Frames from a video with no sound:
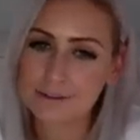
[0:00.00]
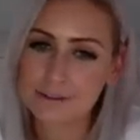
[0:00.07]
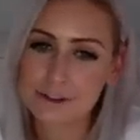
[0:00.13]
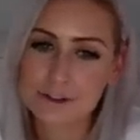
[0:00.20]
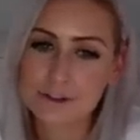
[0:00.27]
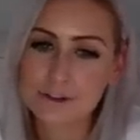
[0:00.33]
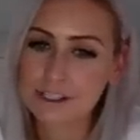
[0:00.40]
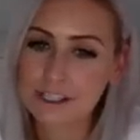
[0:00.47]
It
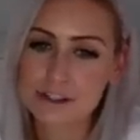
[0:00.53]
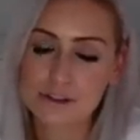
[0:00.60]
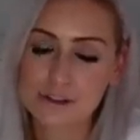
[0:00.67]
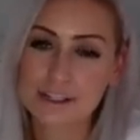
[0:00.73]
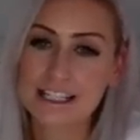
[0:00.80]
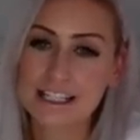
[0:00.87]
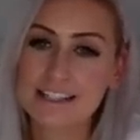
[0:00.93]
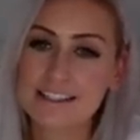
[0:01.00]
truly,
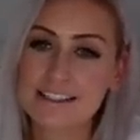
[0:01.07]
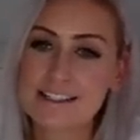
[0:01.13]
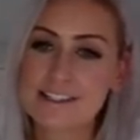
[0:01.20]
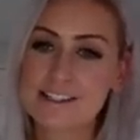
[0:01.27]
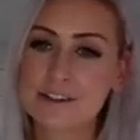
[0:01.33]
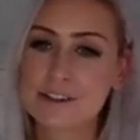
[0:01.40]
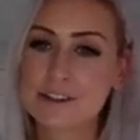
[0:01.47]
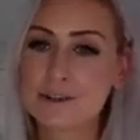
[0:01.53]
truly is.
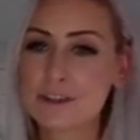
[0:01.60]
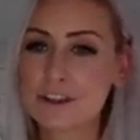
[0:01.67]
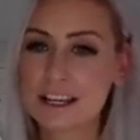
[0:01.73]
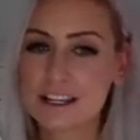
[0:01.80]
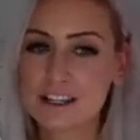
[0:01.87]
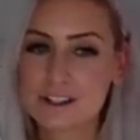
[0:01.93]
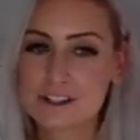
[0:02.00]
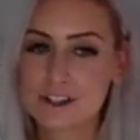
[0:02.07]
So
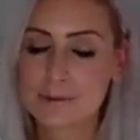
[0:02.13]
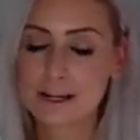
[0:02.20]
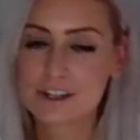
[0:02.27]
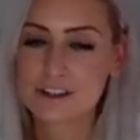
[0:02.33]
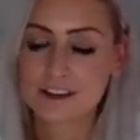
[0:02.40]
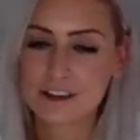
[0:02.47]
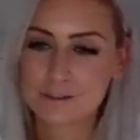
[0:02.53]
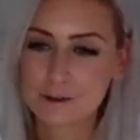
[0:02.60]
thank you so much
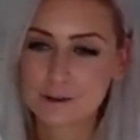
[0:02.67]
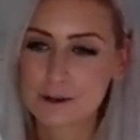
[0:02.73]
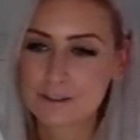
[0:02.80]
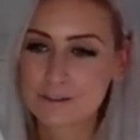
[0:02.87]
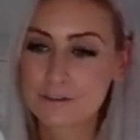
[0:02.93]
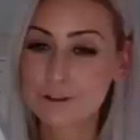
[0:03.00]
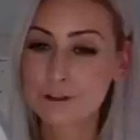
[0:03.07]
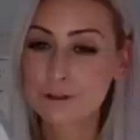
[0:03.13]
for
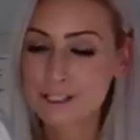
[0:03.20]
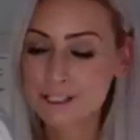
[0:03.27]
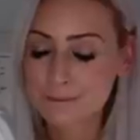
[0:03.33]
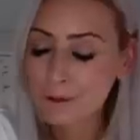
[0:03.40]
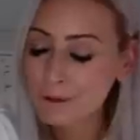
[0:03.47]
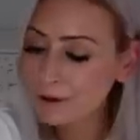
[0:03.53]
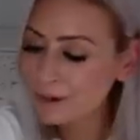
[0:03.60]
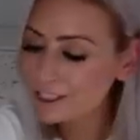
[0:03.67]
everyone, for your
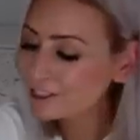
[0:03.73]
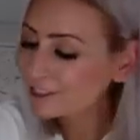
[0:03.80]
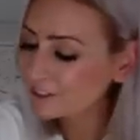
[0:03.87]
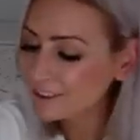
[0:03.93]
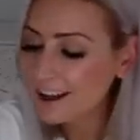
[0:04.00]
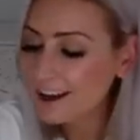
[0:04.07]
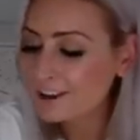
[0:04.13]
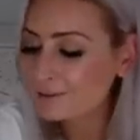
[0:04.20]
support, your
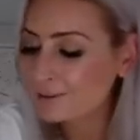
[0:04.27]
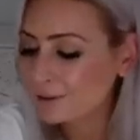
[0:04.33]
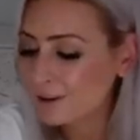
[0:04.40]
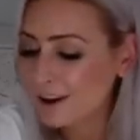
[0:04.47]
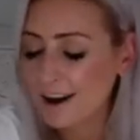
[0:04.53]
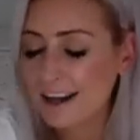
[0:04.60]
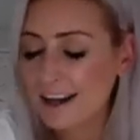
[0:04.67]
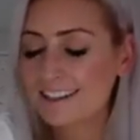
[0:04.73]
love, your
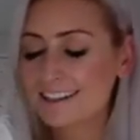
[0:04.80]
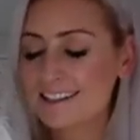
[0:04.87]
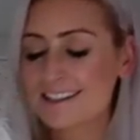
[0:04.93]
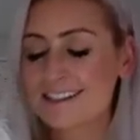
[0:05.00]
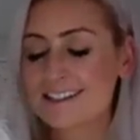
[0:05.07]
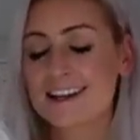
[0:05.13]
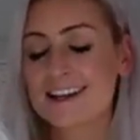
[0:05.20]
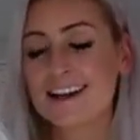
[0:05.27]
kindness,